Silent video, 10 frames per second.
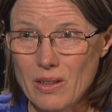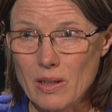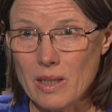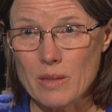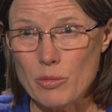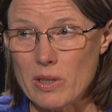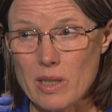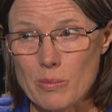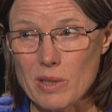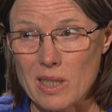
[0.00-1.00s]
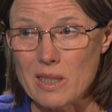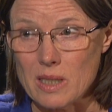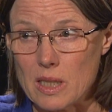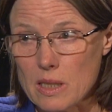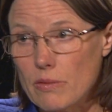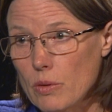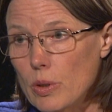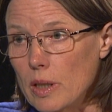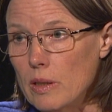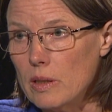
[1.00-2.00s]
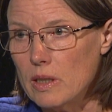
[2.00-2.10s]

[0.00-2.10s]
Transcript: you end up with a couple gallons of oil, and